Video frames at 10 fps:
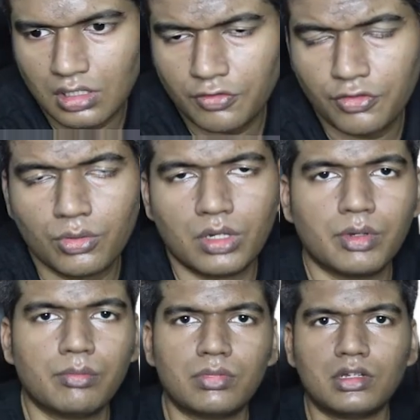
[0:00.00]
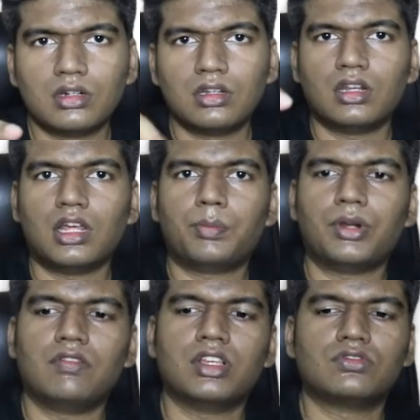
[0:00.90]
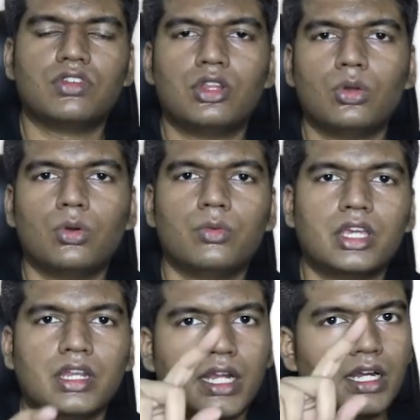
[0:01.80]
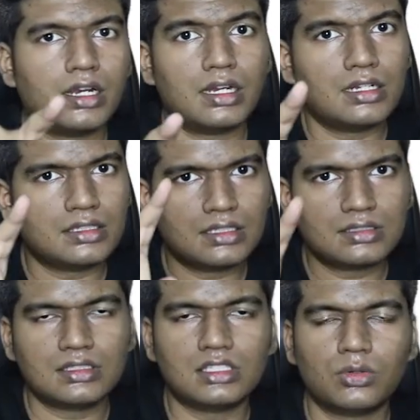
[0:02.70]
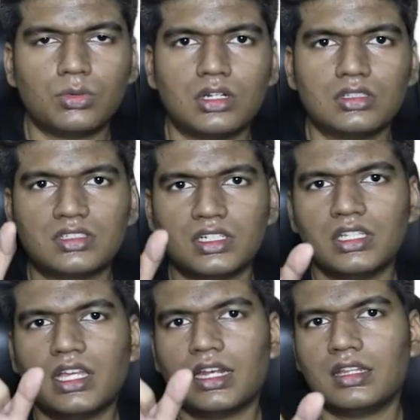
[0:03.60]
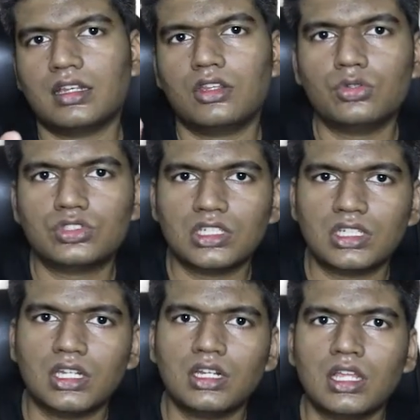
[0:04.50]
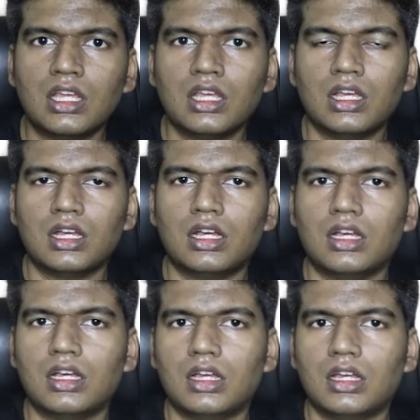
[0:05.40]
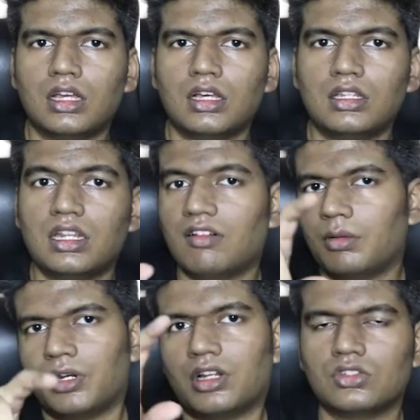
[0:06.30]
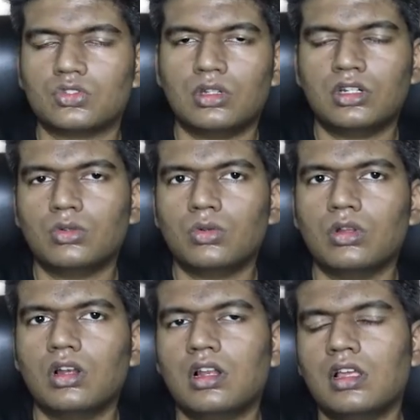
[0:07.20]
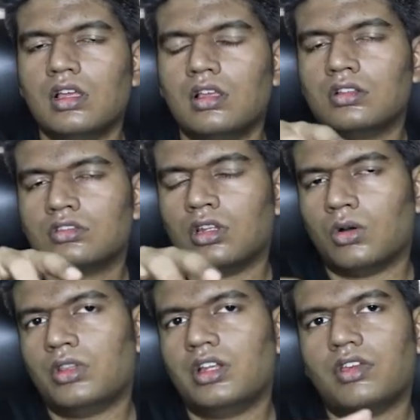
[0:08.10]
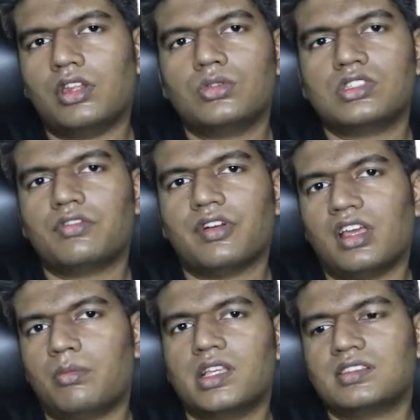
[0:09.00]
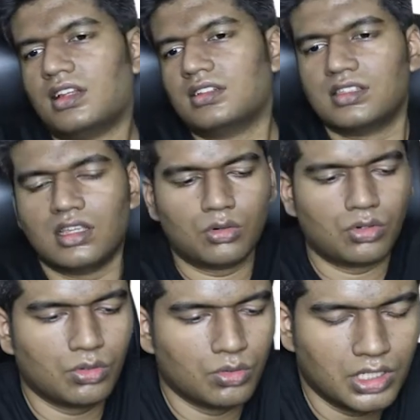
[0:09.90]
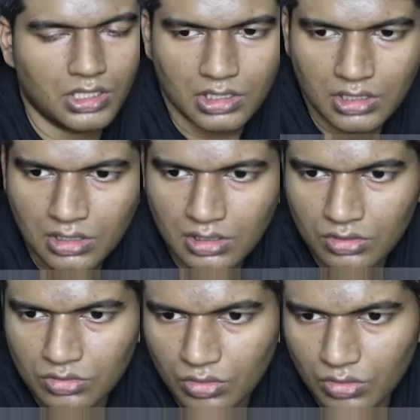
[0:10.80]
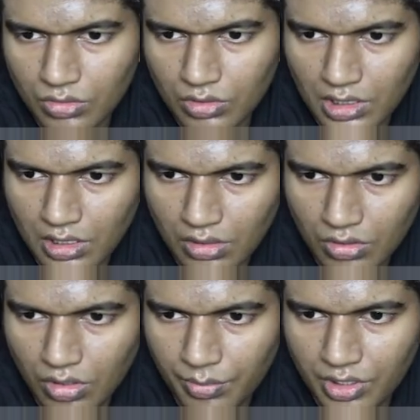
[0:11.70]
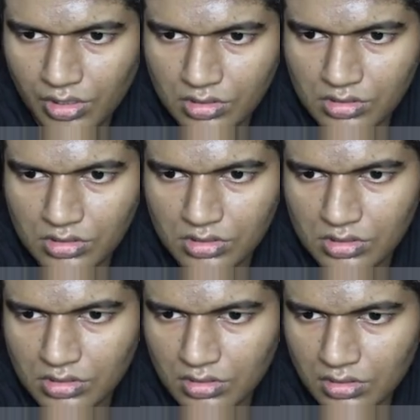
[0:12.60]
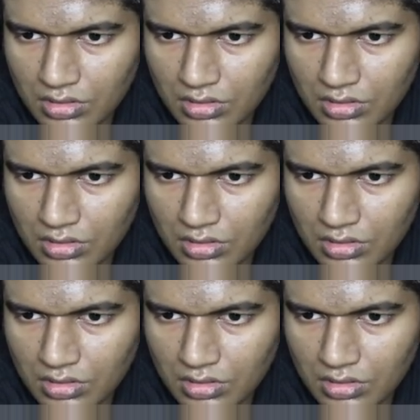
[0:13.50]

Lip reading: If you remember, in our previous video we created an SHA1 string and then used it in the developer console in Google. So now that we are using Firebase, let's see how to do it. So I'll copy this